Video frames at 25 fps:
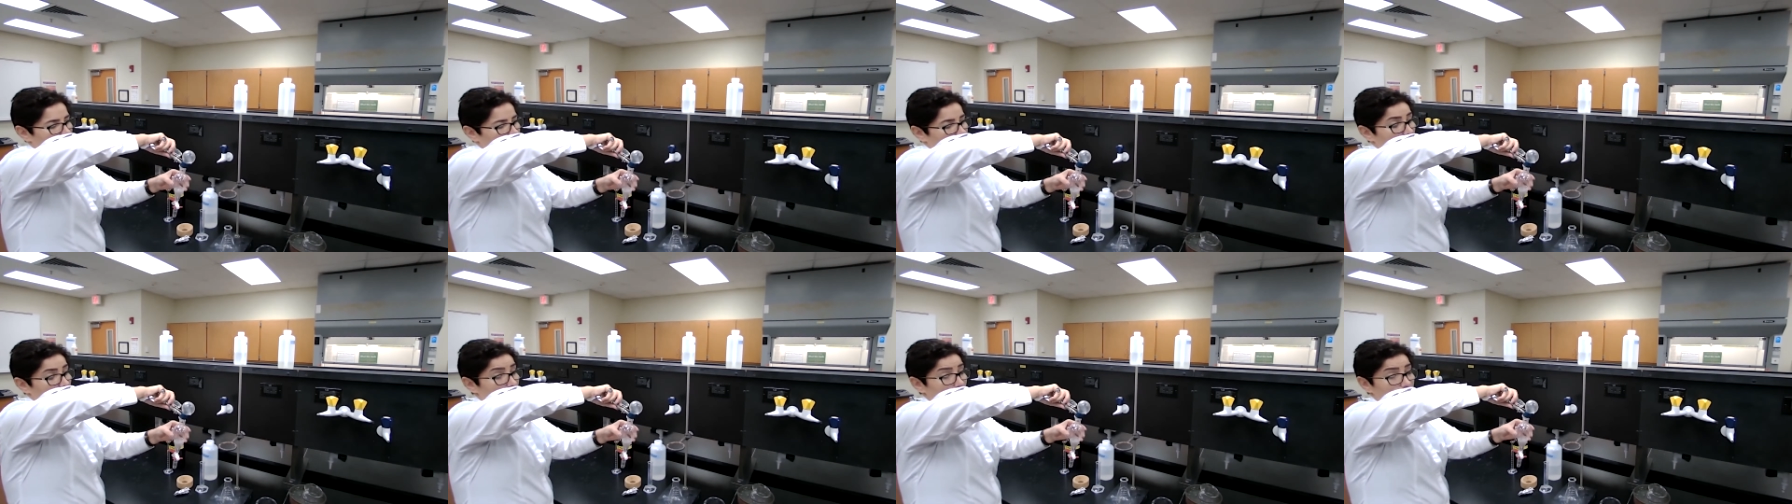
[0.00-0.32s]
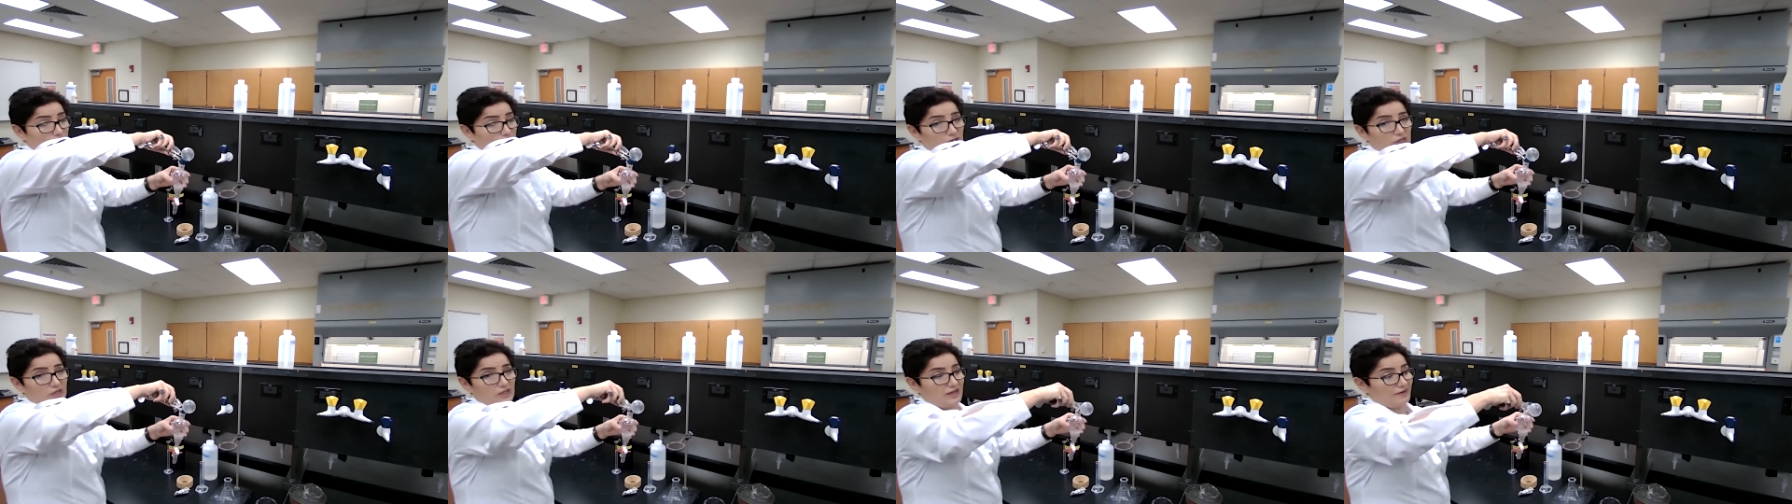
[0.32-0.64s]

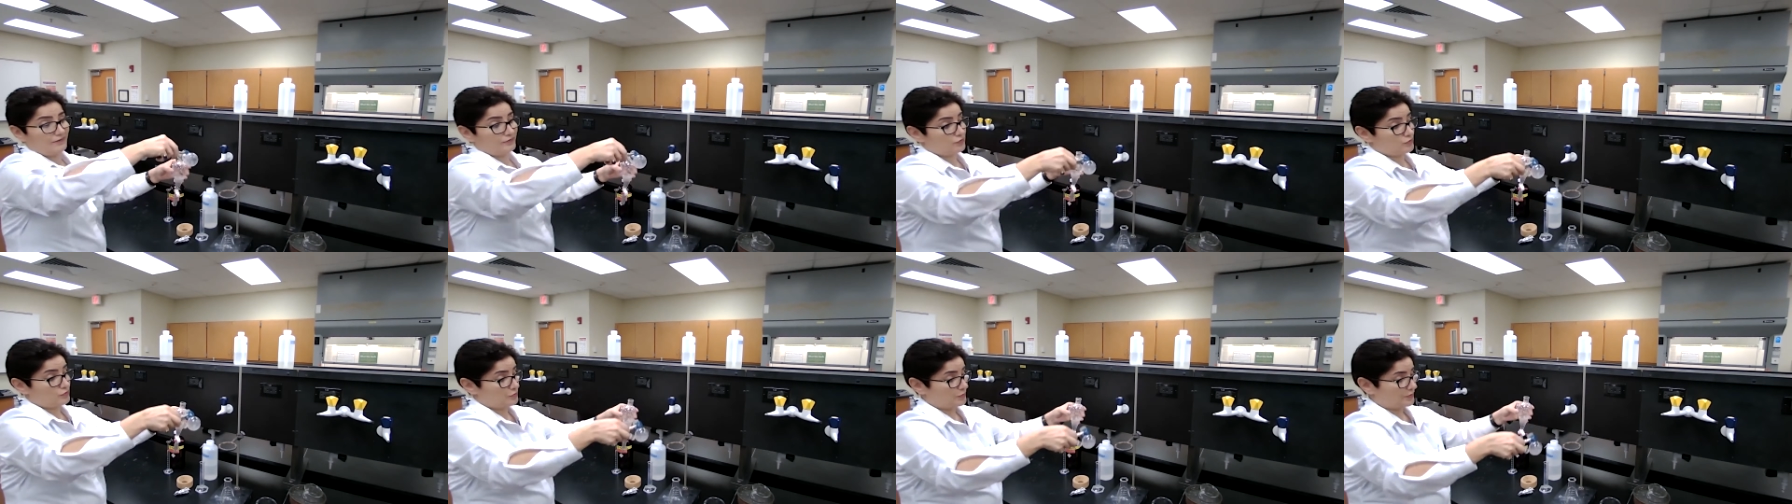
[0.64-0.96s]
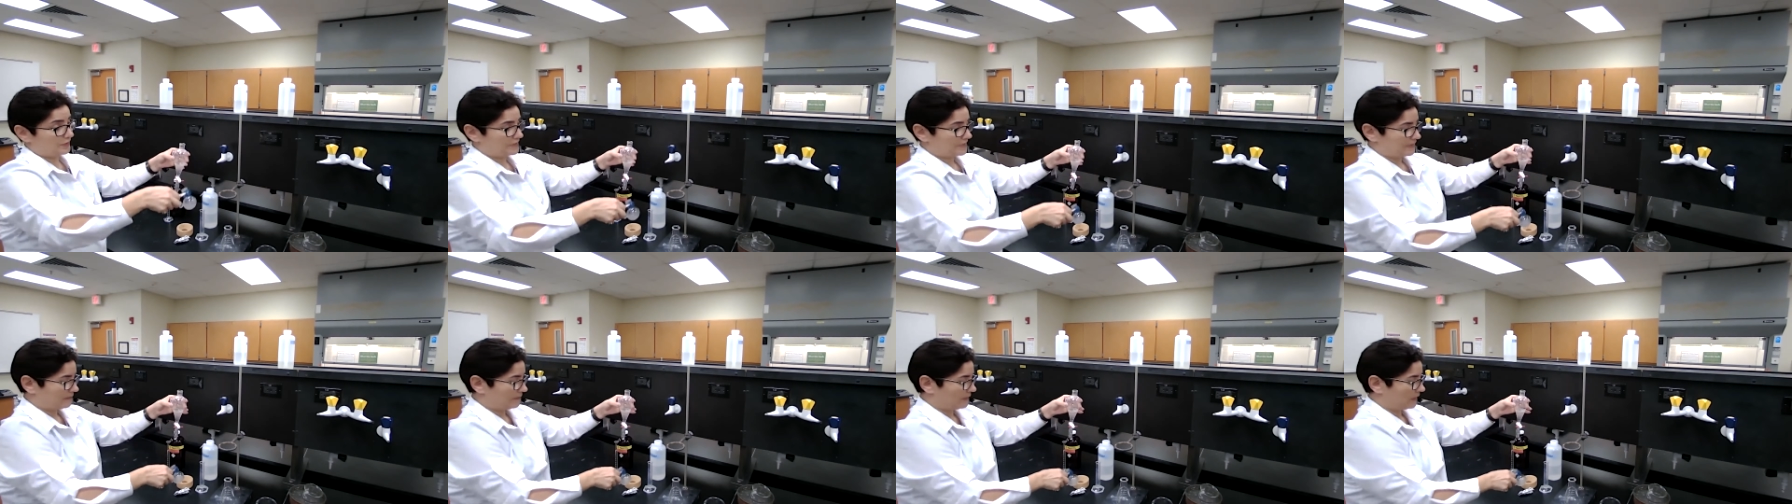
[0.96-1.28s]
total of
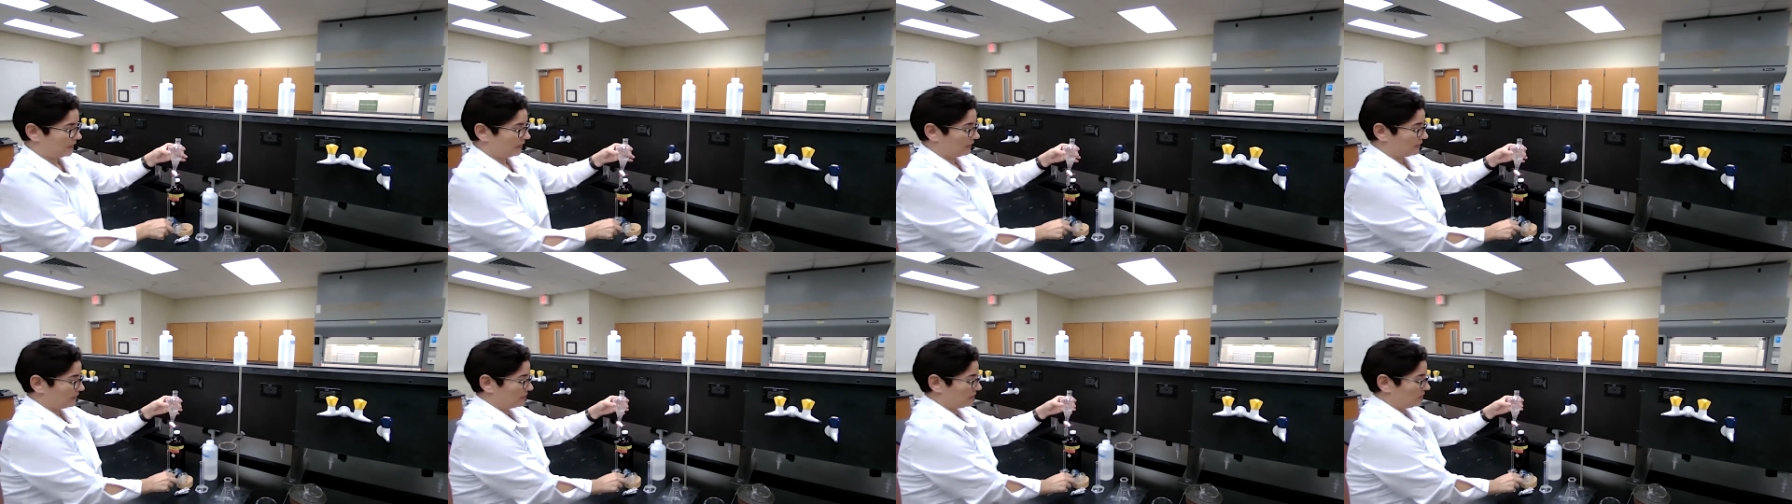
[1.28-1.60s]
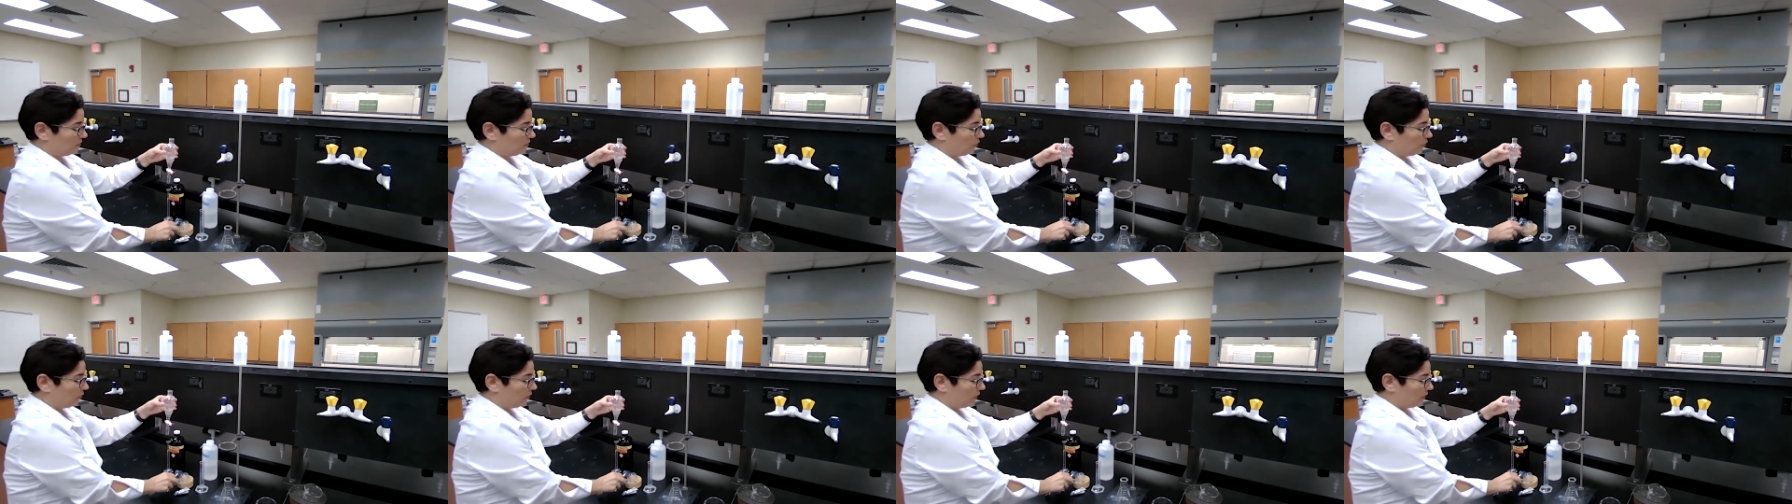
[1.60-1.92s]
20
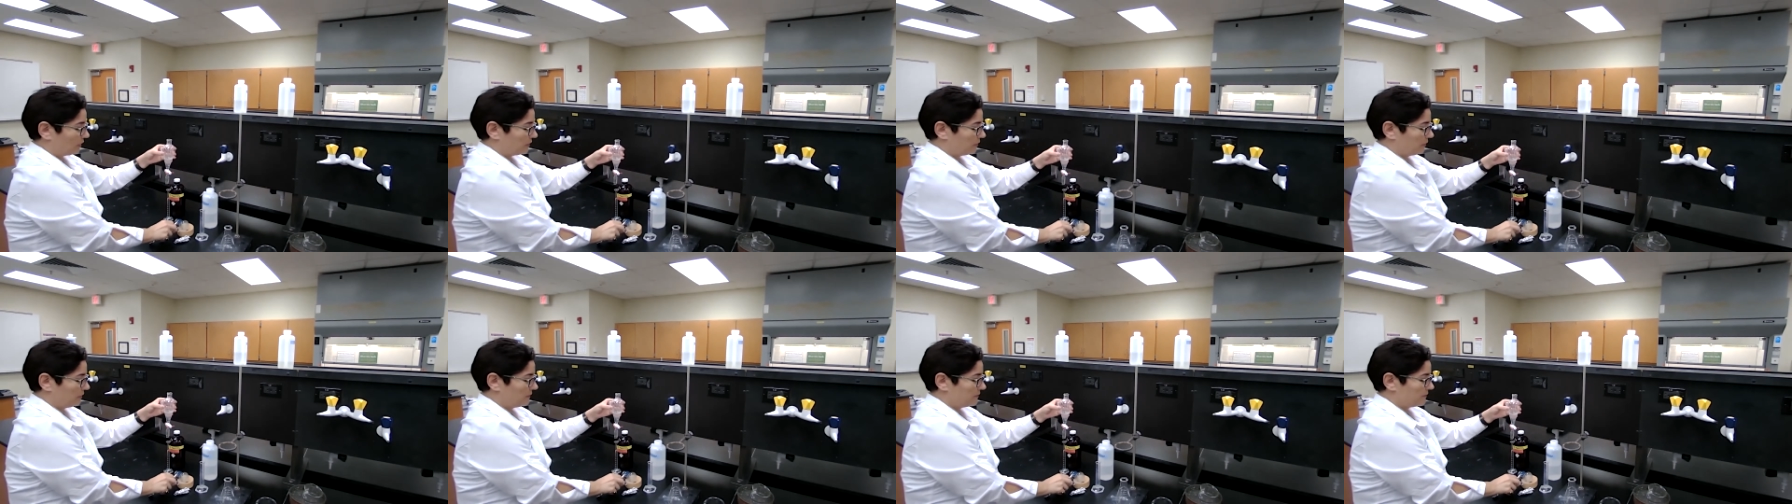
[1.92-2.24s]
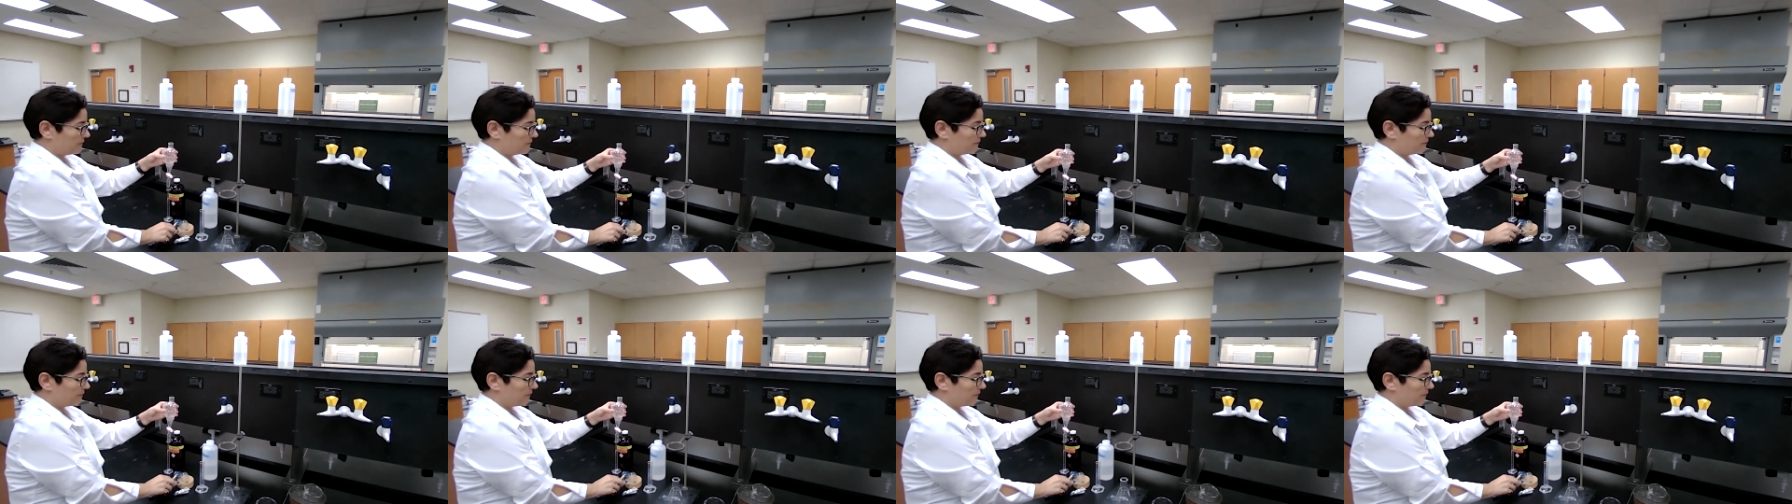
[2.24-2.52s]
milliliter water.